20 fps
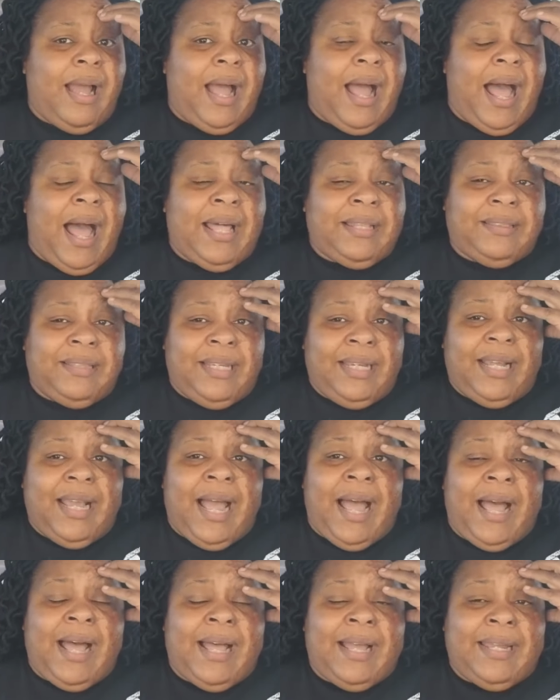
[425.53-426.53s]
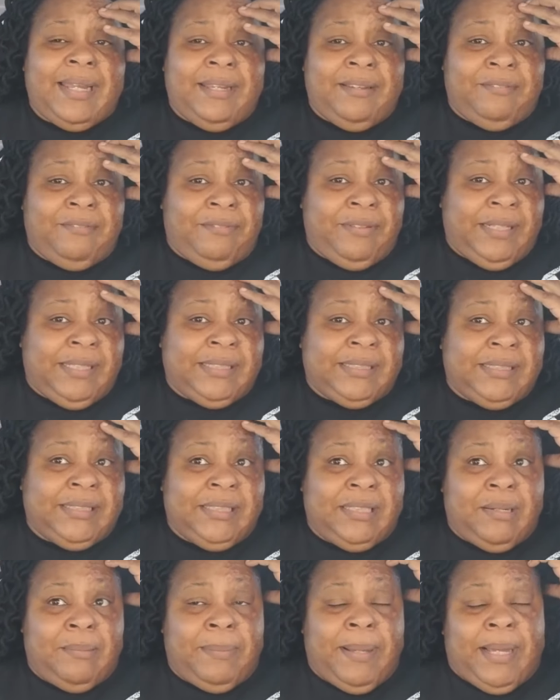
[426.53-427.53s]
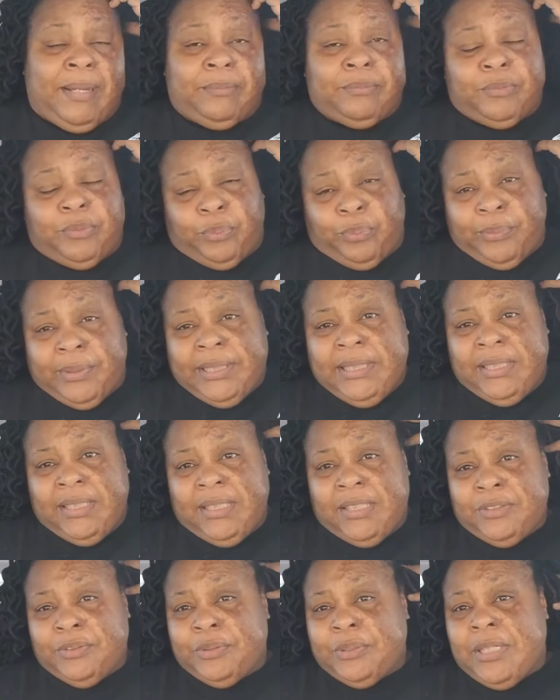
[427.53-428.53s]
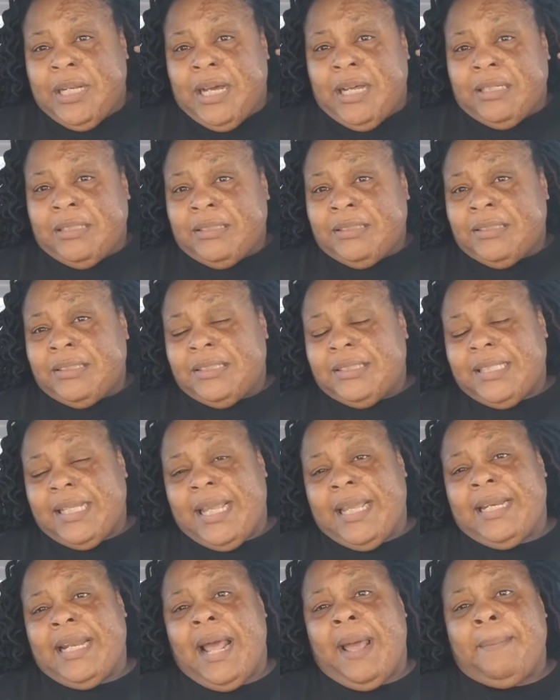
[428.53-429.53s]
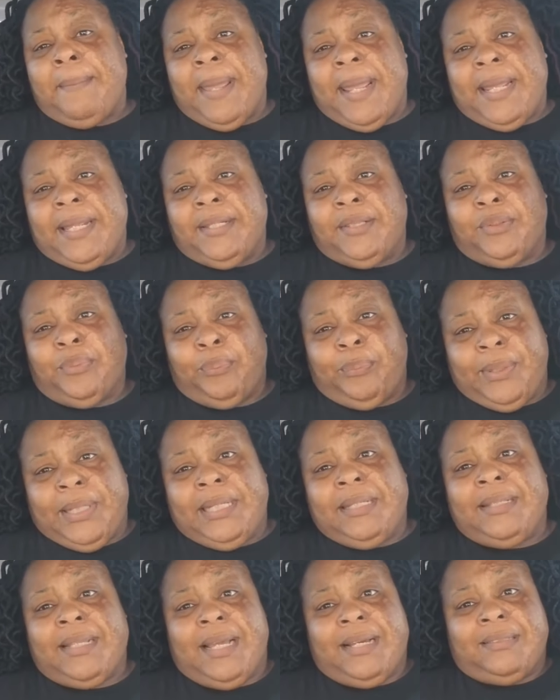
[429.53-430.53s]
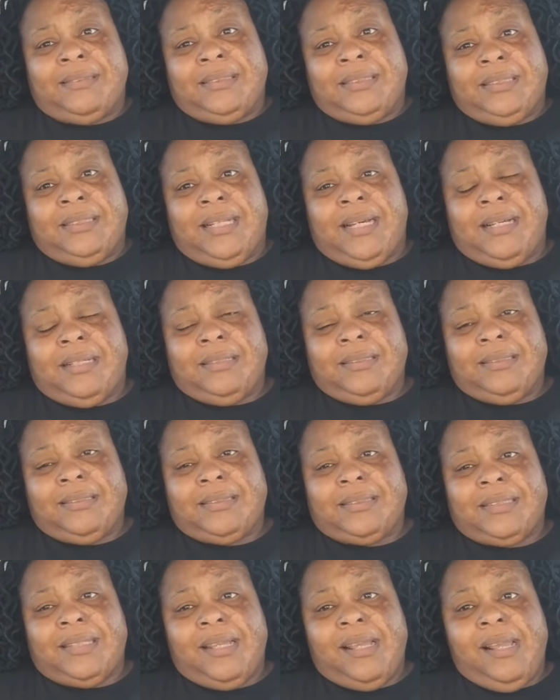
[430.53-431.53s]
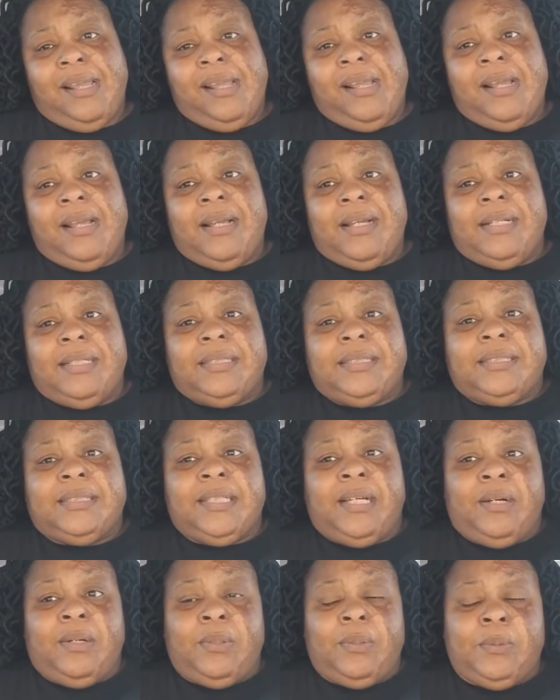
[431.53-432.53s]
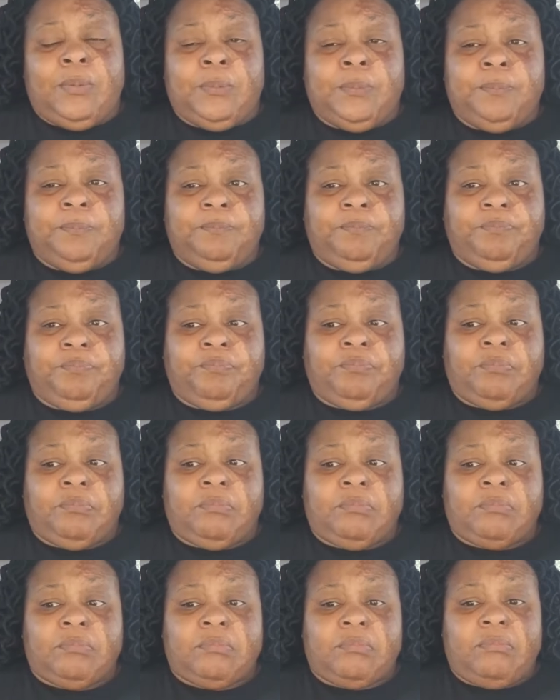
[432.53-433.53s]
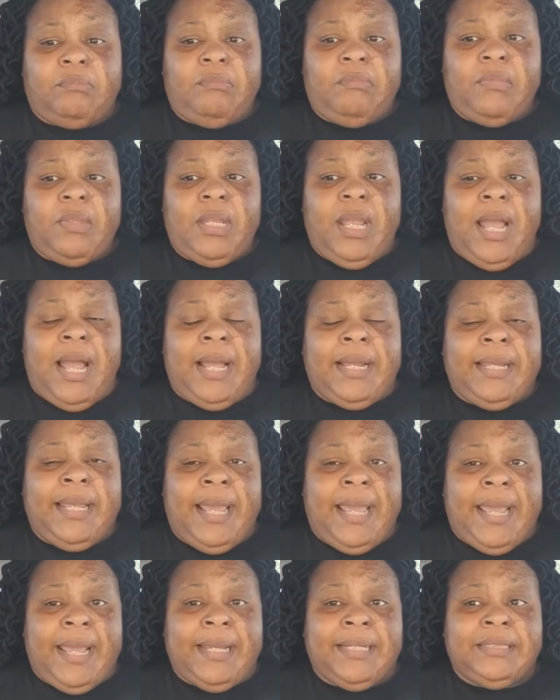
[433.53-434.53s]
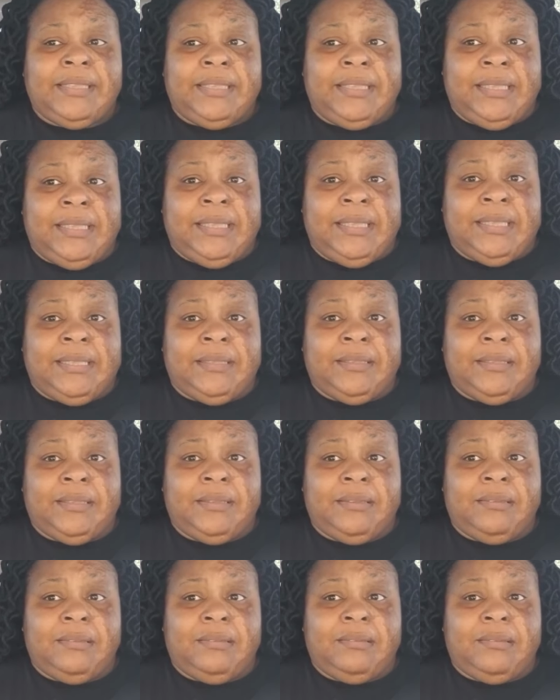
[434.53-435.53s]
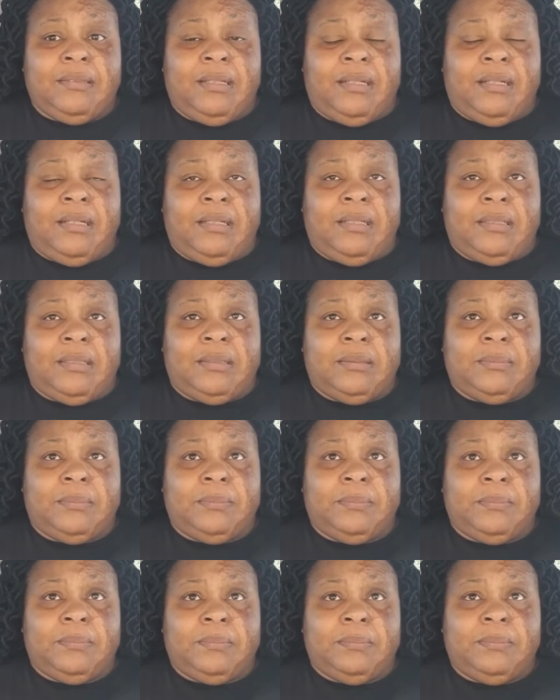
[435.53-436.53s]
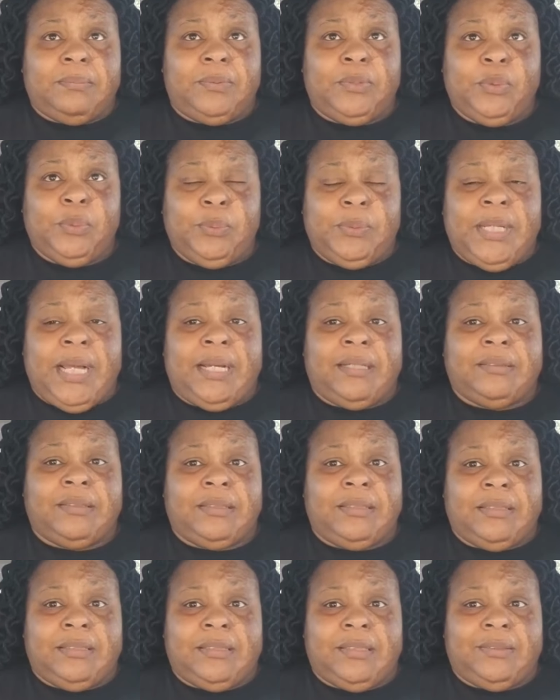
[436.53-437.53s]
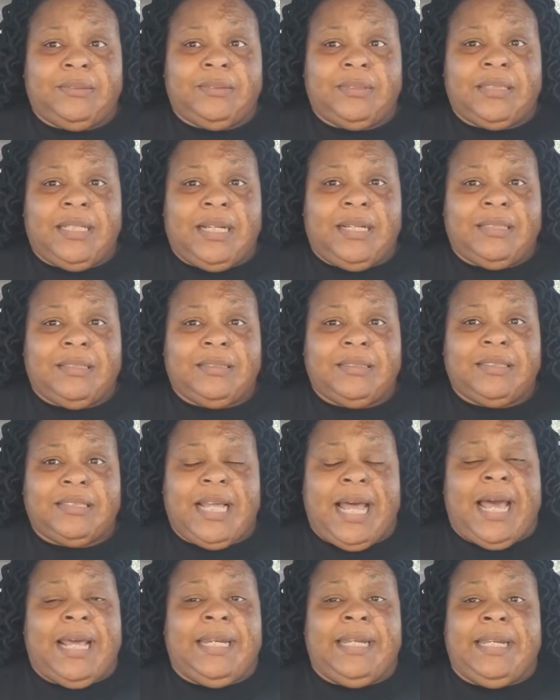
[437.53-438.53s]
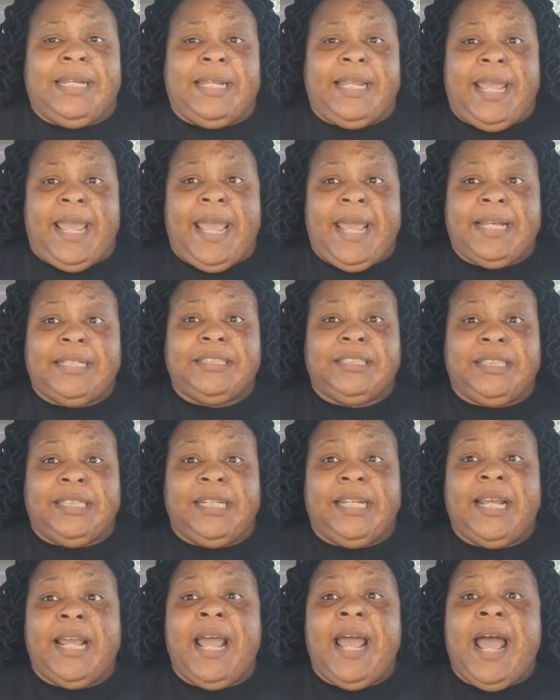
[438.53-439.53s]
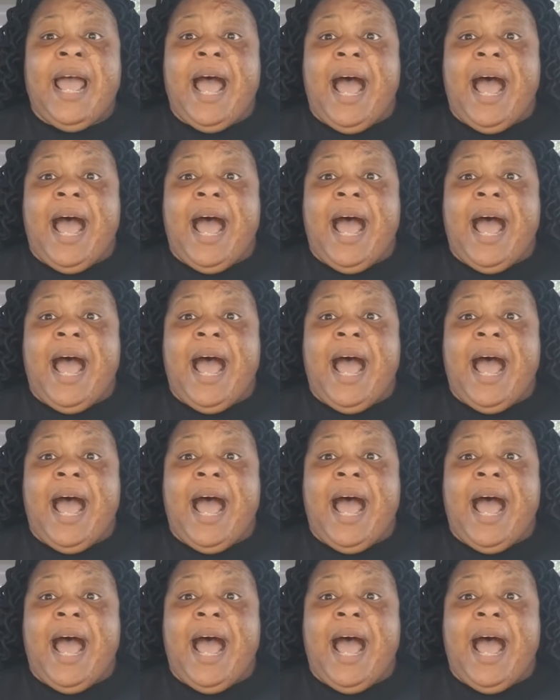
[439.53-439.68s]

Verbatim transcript: I think I invested about $300 and I made $3,000. So I cashed in $2,000 of those dollars. I didn't cash it in.